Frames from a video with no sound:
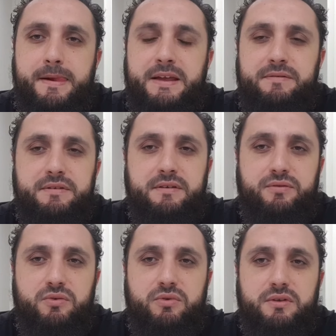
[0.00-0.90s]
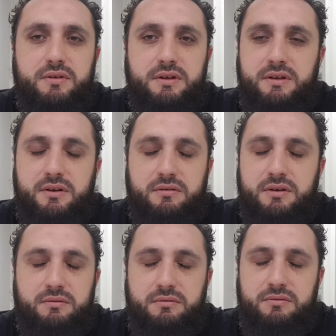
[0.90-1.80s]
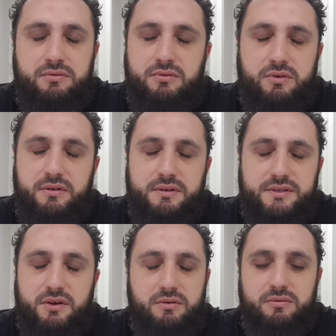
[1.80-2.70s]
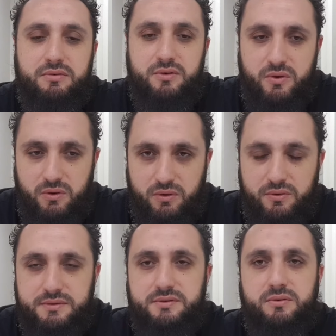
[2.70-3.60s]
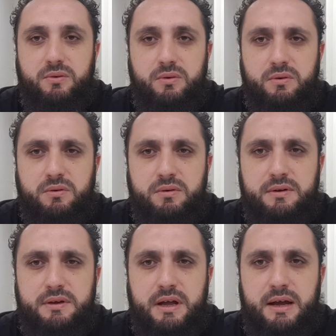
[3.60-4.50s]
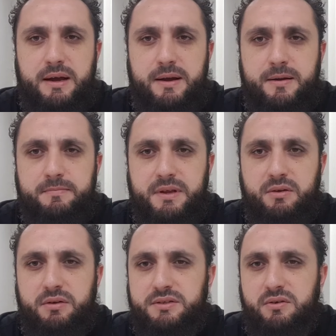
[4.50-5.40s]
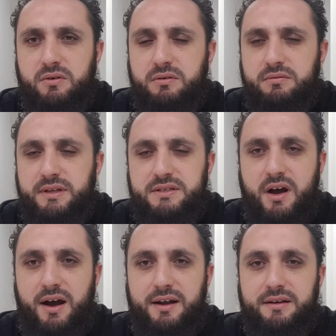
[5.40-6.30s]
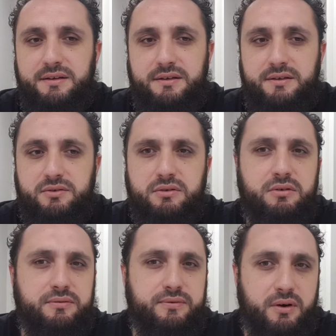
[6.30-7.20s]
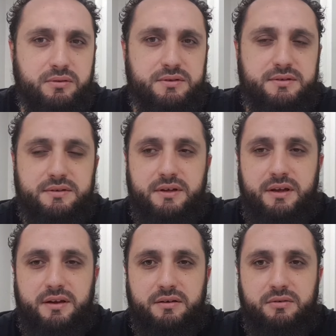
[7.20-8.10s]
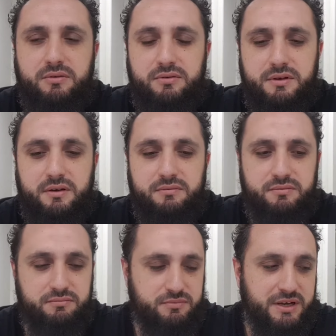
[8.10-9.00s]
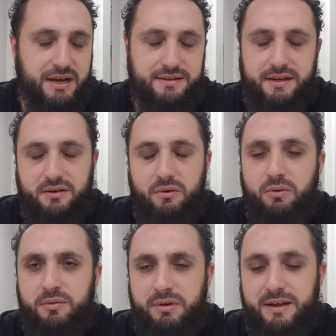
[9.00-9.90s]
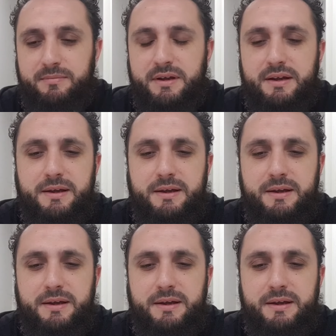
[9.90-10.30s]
Even if you weren't, you weren't the sole cause, or it's not entirely your fault, or you can't take all the blame.